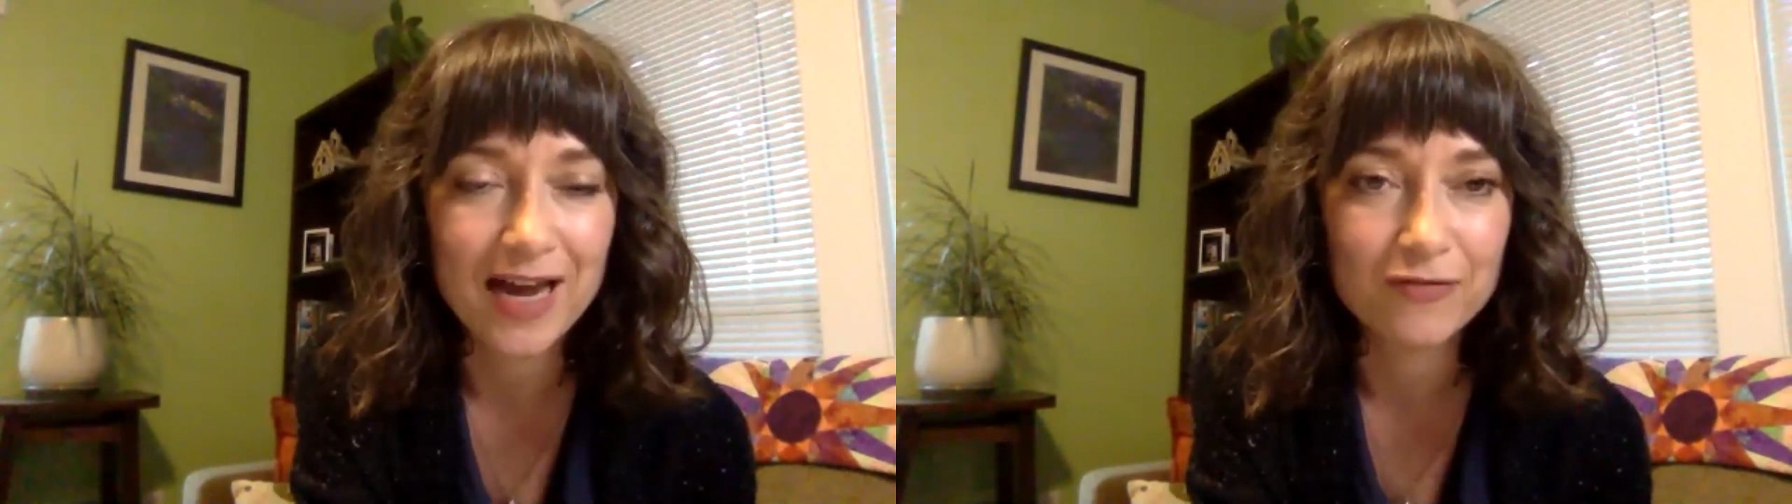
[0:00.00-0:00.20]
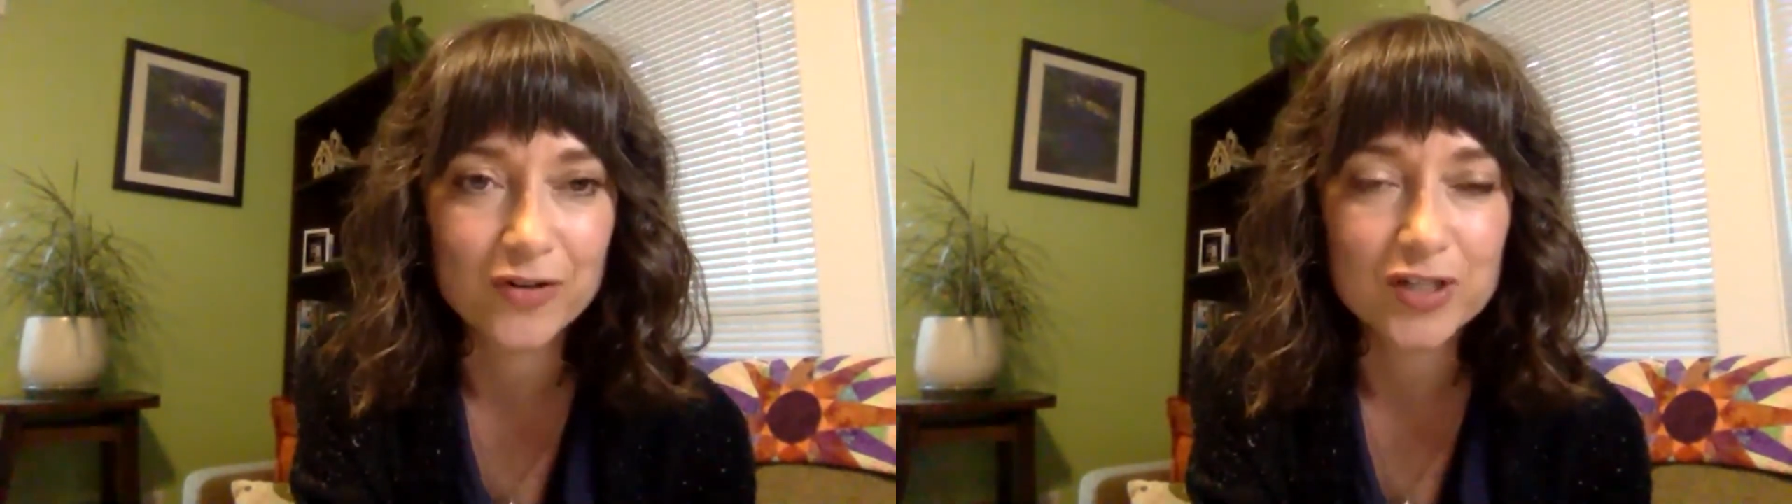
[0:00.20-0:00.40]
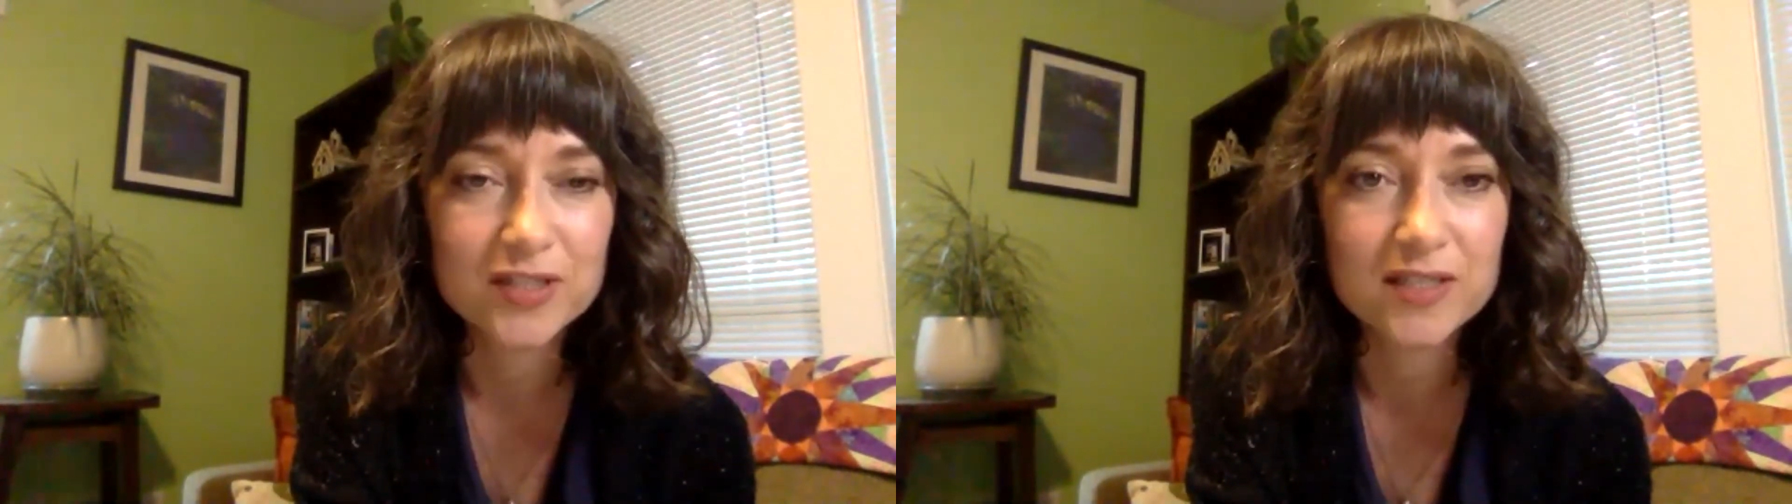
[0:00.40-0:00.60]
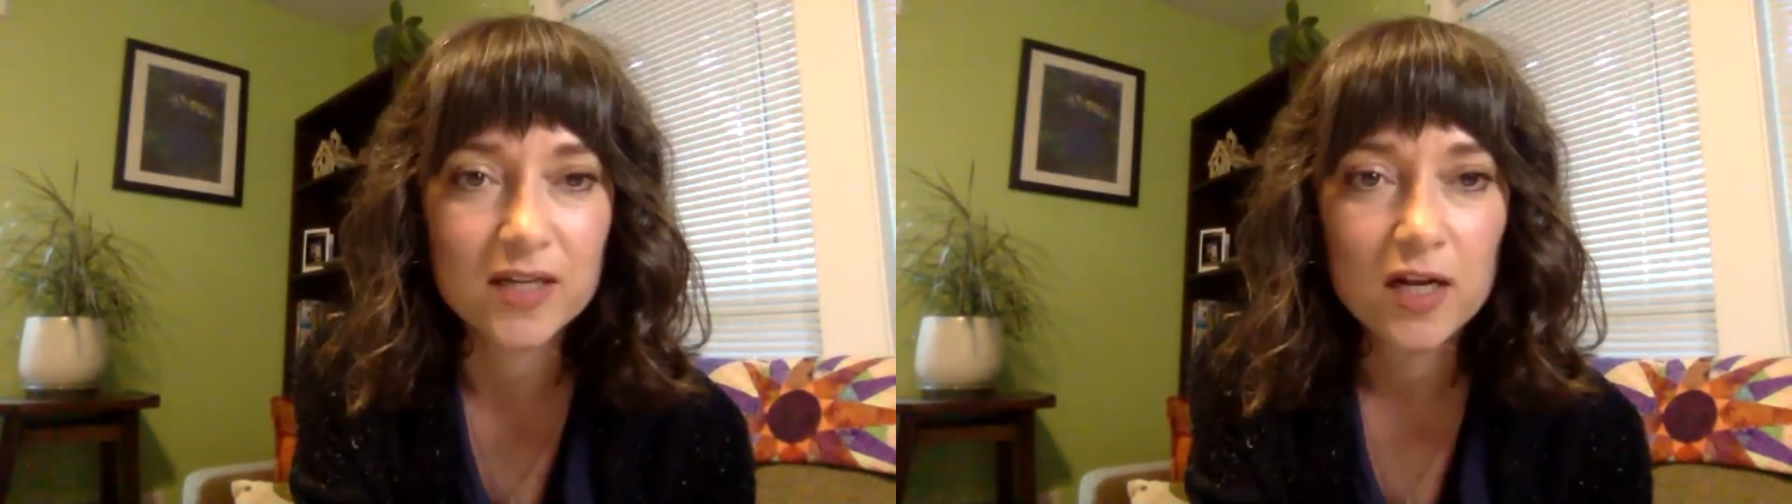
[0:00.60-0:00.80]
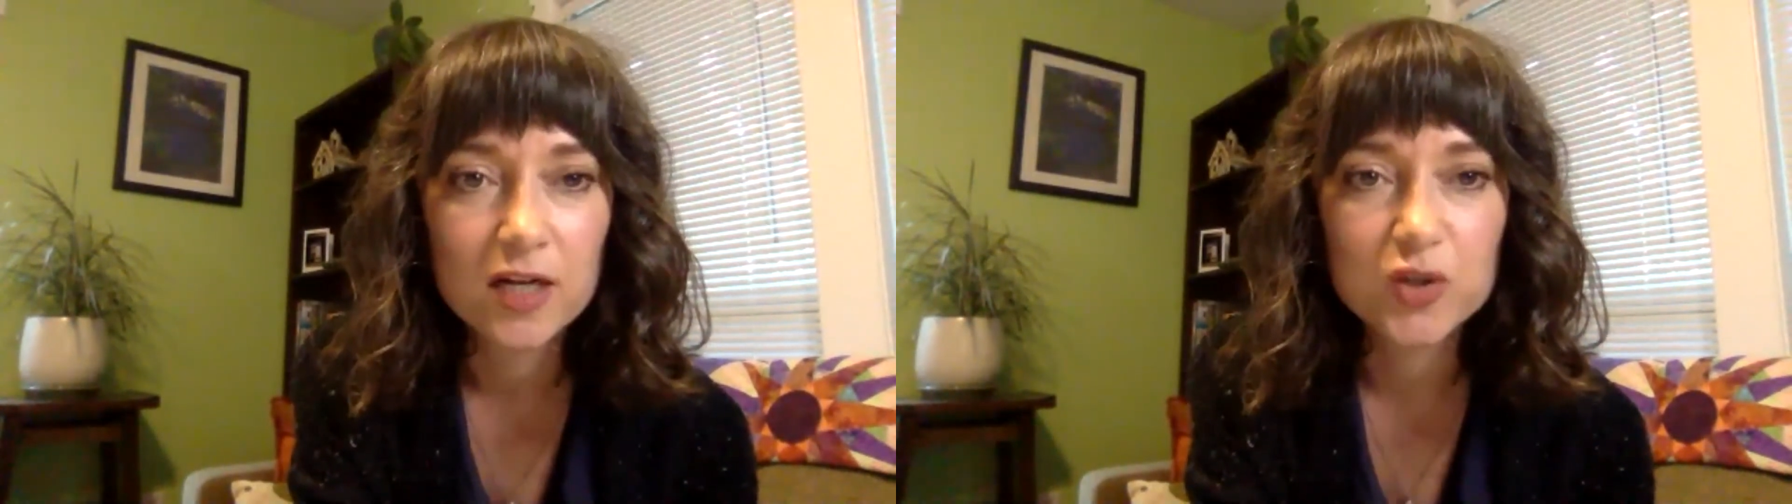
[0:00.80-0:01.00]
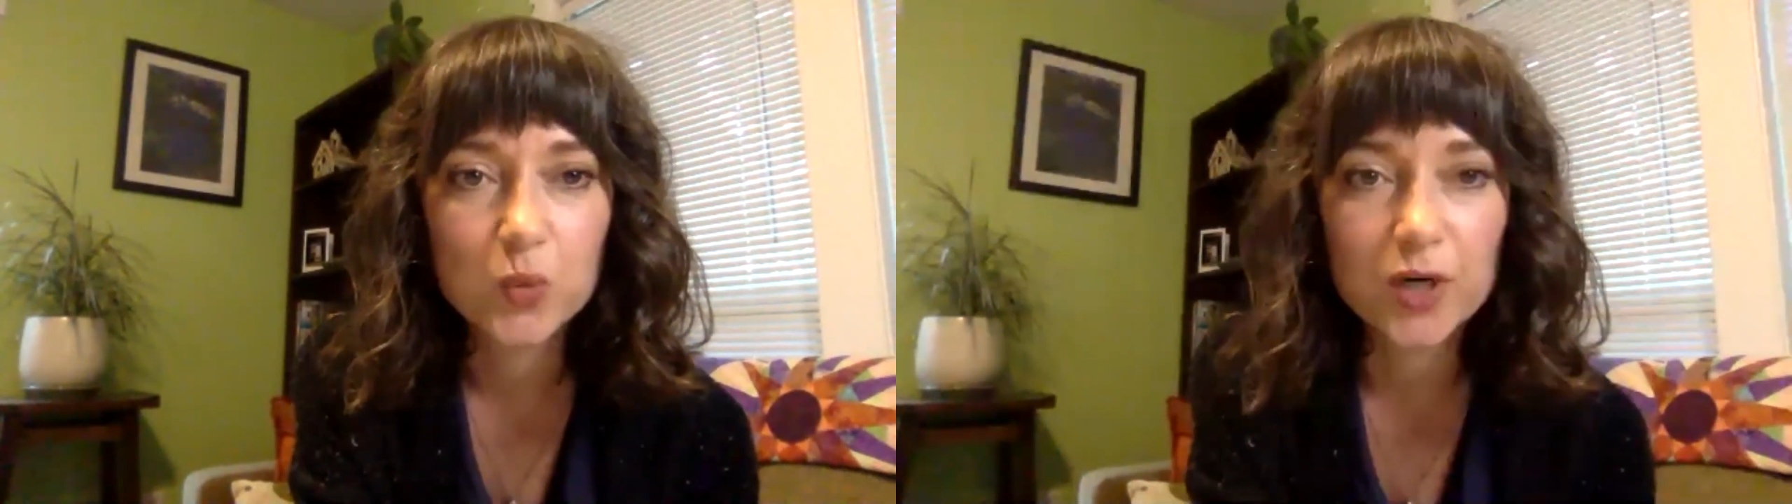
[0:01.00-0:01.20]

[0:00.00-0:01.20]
efforts. So we're going